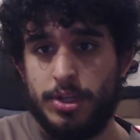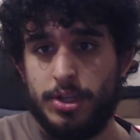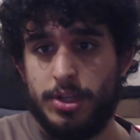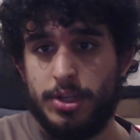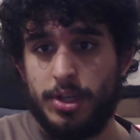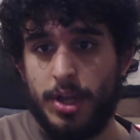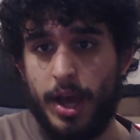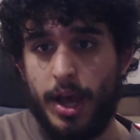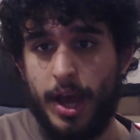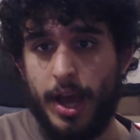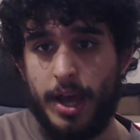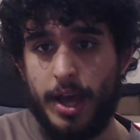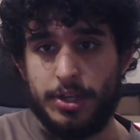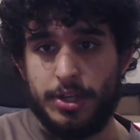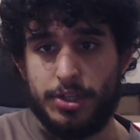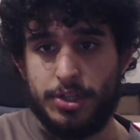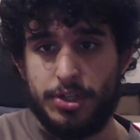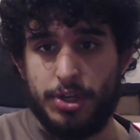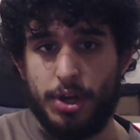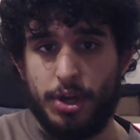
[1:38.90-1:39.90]

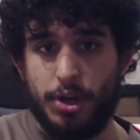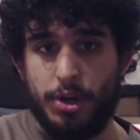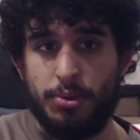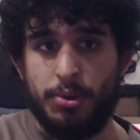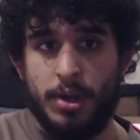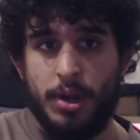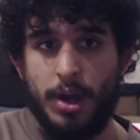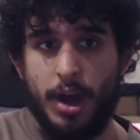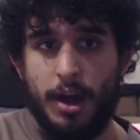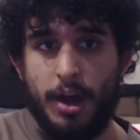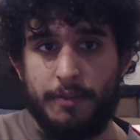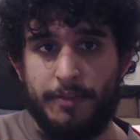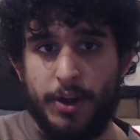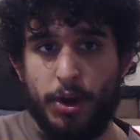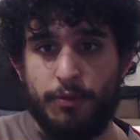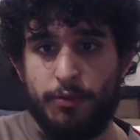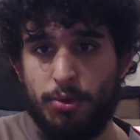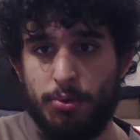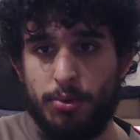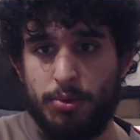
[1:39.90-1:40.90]
So I think
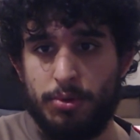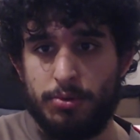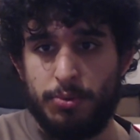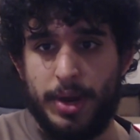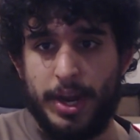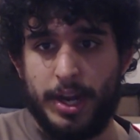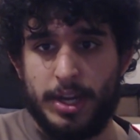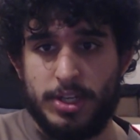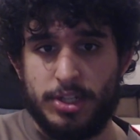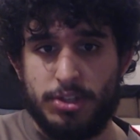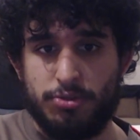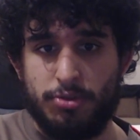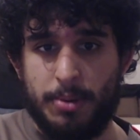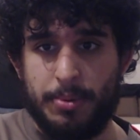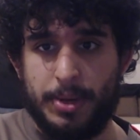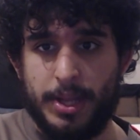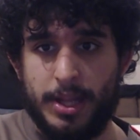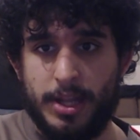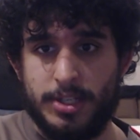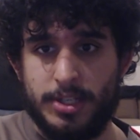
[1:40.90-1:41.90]
overall the way I could describe
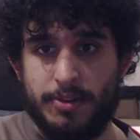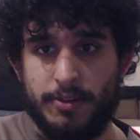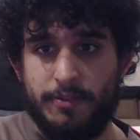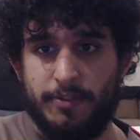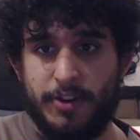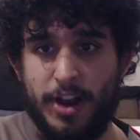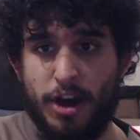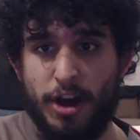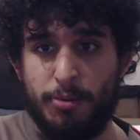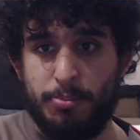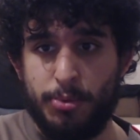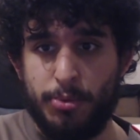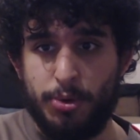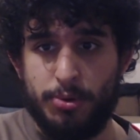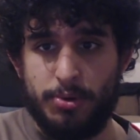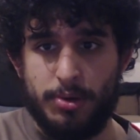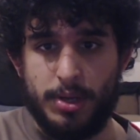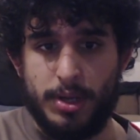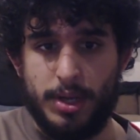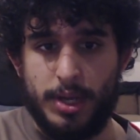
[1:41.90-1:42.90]
Killers of the Flower
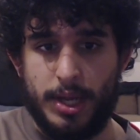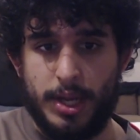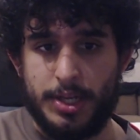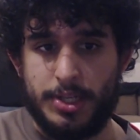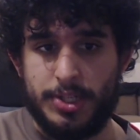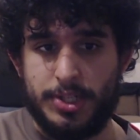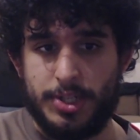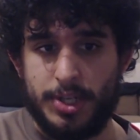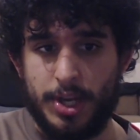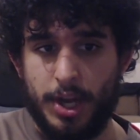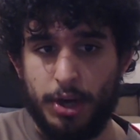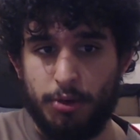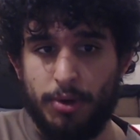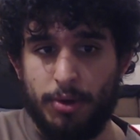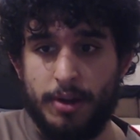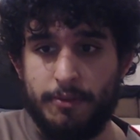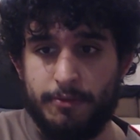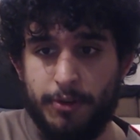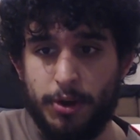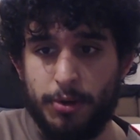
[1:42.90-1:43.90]
Moon, it's a
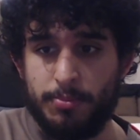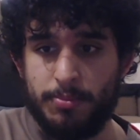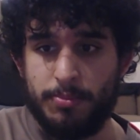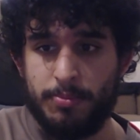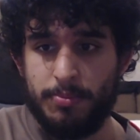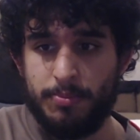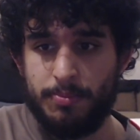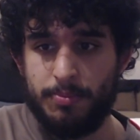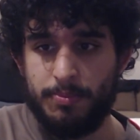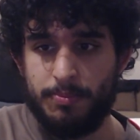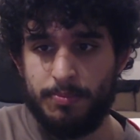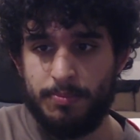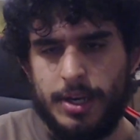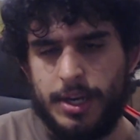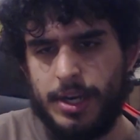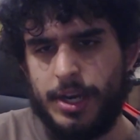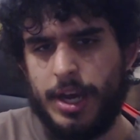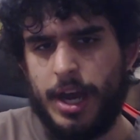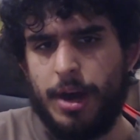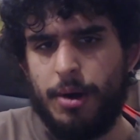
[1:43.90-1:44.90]
great film.
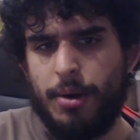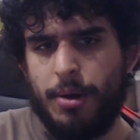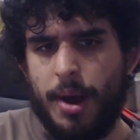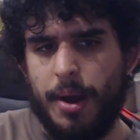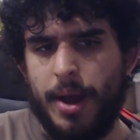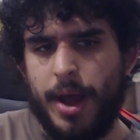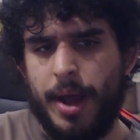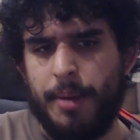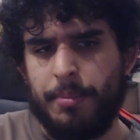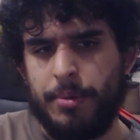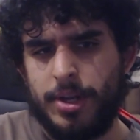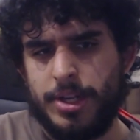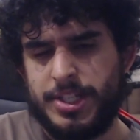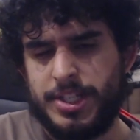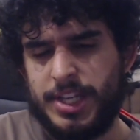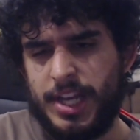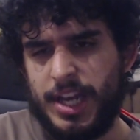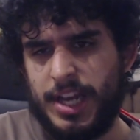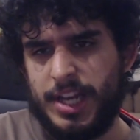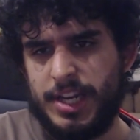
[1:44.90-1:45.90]
Now, I am going to
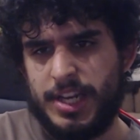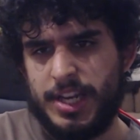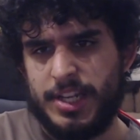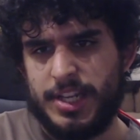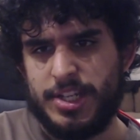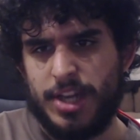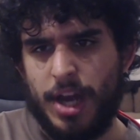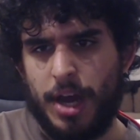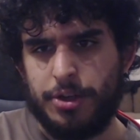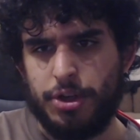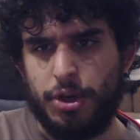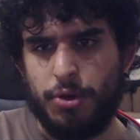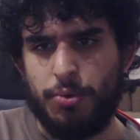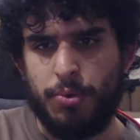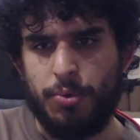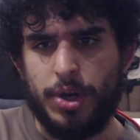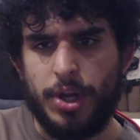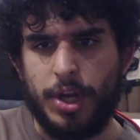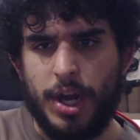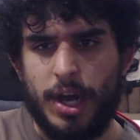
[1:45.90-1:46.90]
say this. I don't
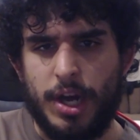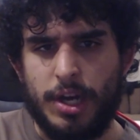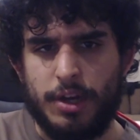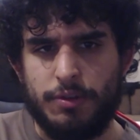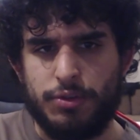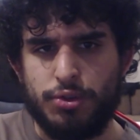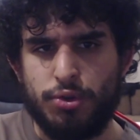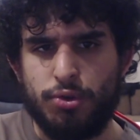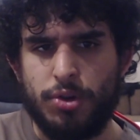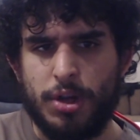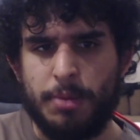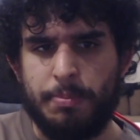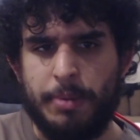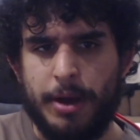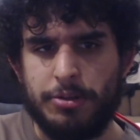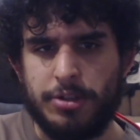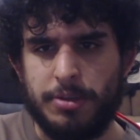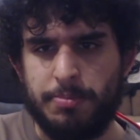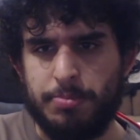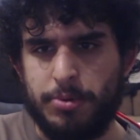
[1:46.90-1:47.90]
want to kind of talk
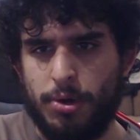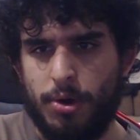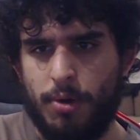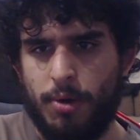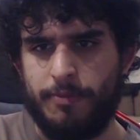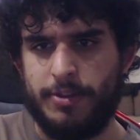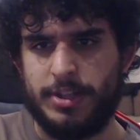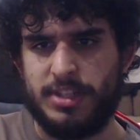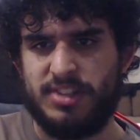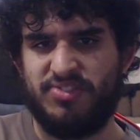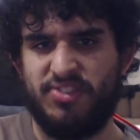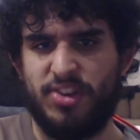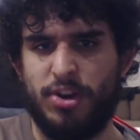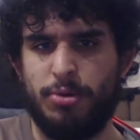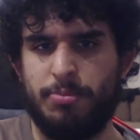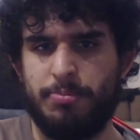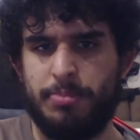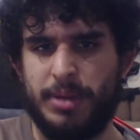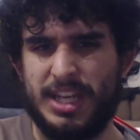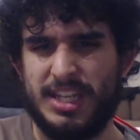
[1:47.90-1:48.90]
about the plot of this
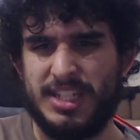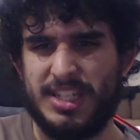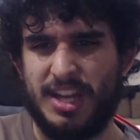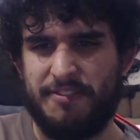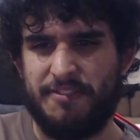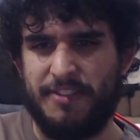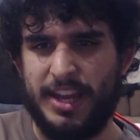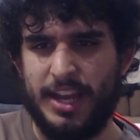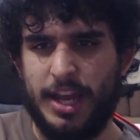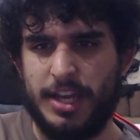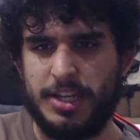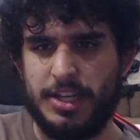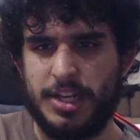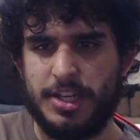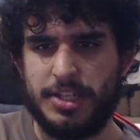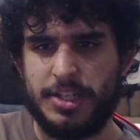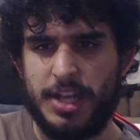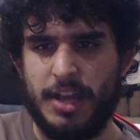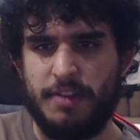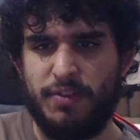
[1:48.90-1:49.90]
film because I think it
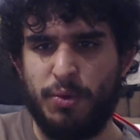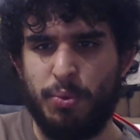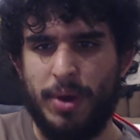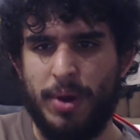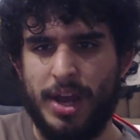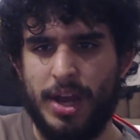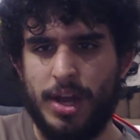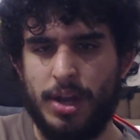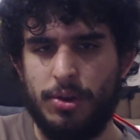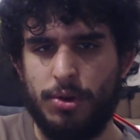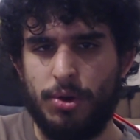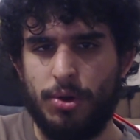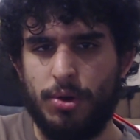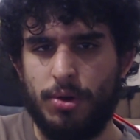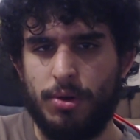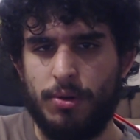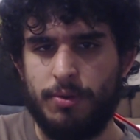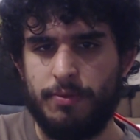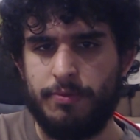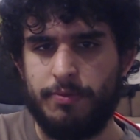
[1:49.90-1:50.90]
does give away a lot
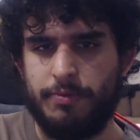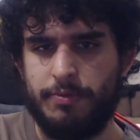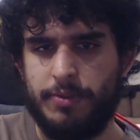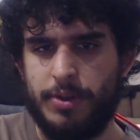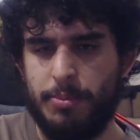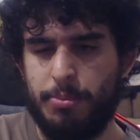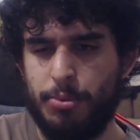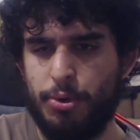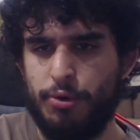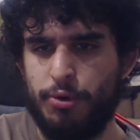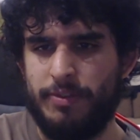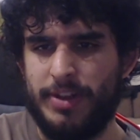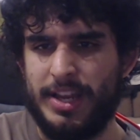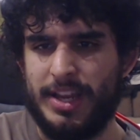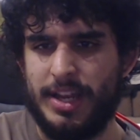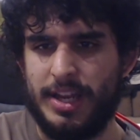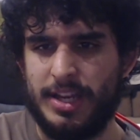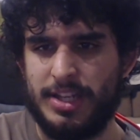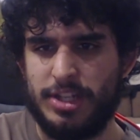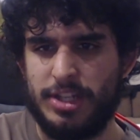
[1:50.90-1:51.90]
of the
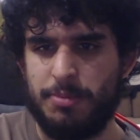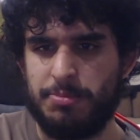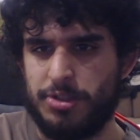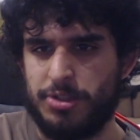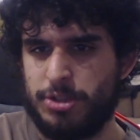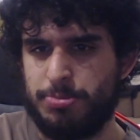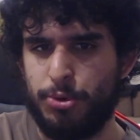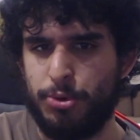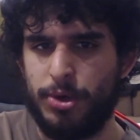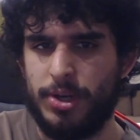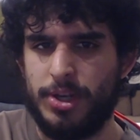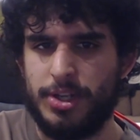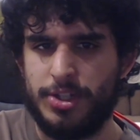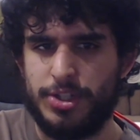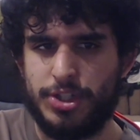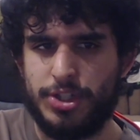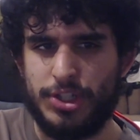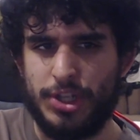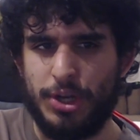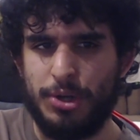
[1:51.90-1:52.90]
movie in terms of spoilers.
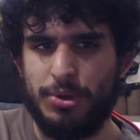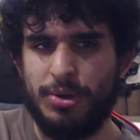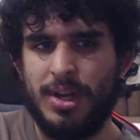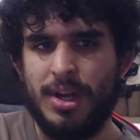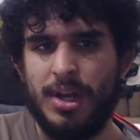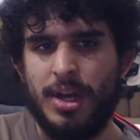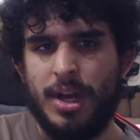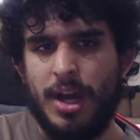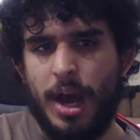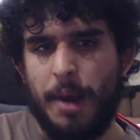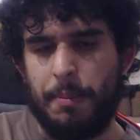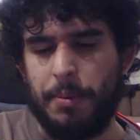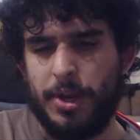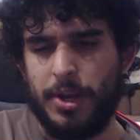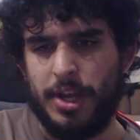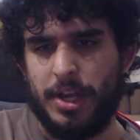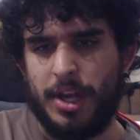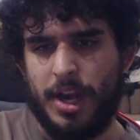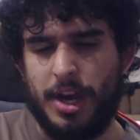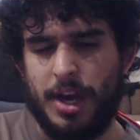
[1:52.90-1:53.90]
So I'm going
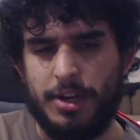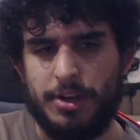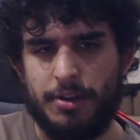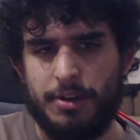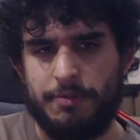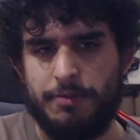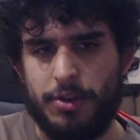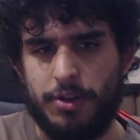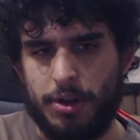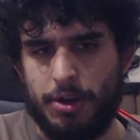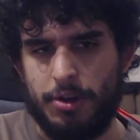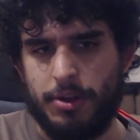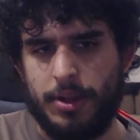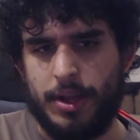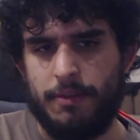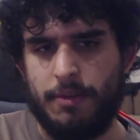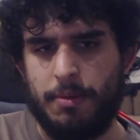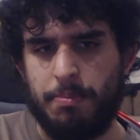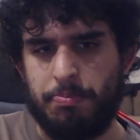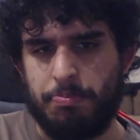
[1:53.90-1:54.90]
to kind of,
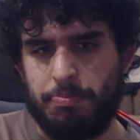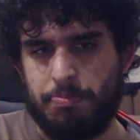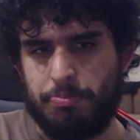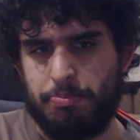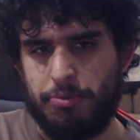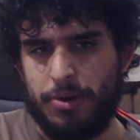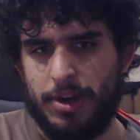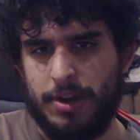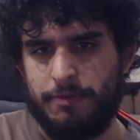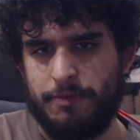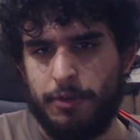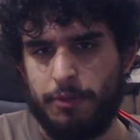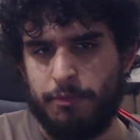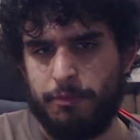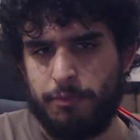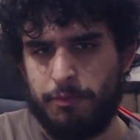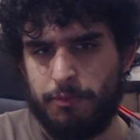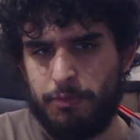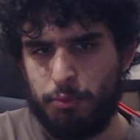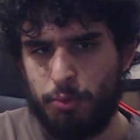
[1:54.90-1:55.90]
give a brief of
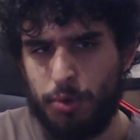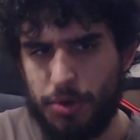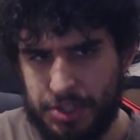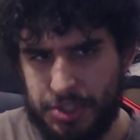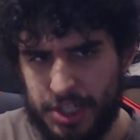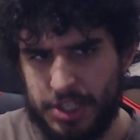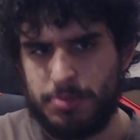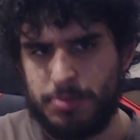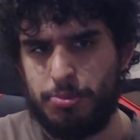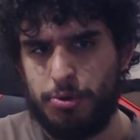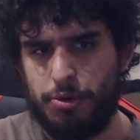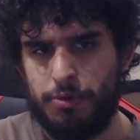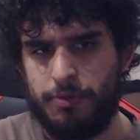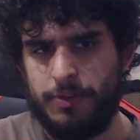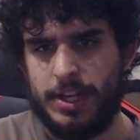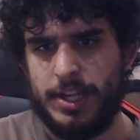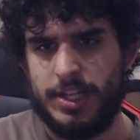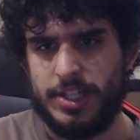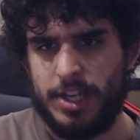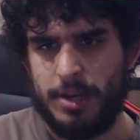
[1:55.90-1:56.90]
what this
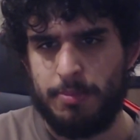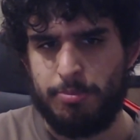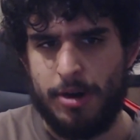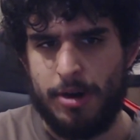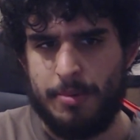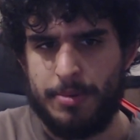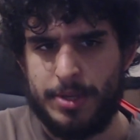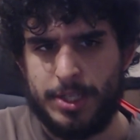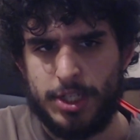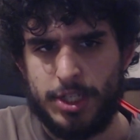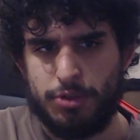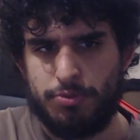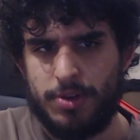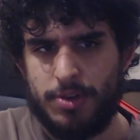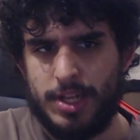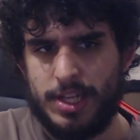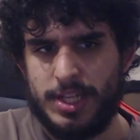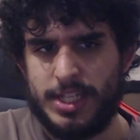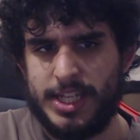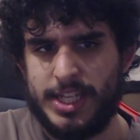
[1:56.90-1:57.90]
movie's premise is
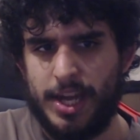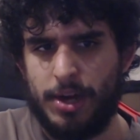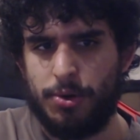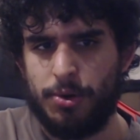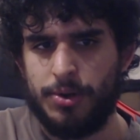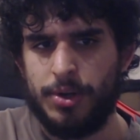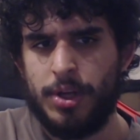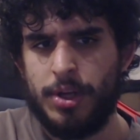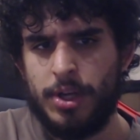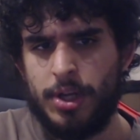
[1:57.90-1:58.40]
really set on.